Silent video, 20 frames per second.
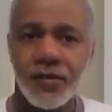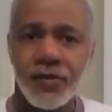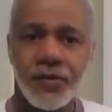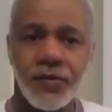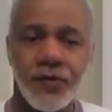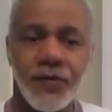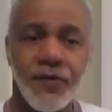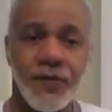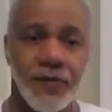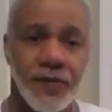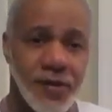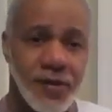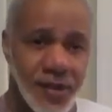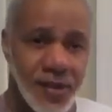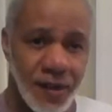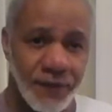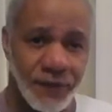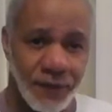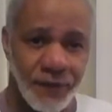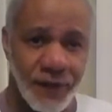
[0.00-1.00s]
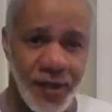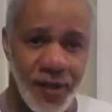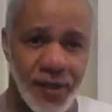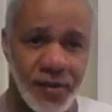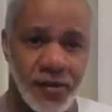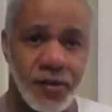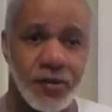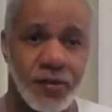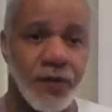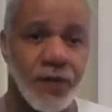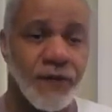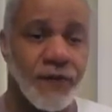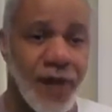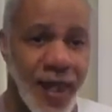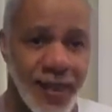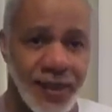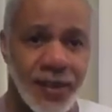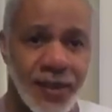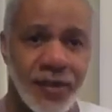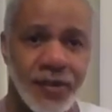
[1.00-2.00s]
to self-defense, to
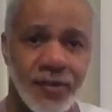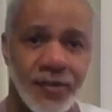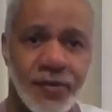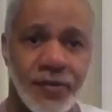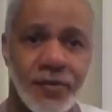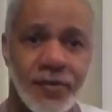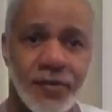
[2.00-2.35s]
fighting,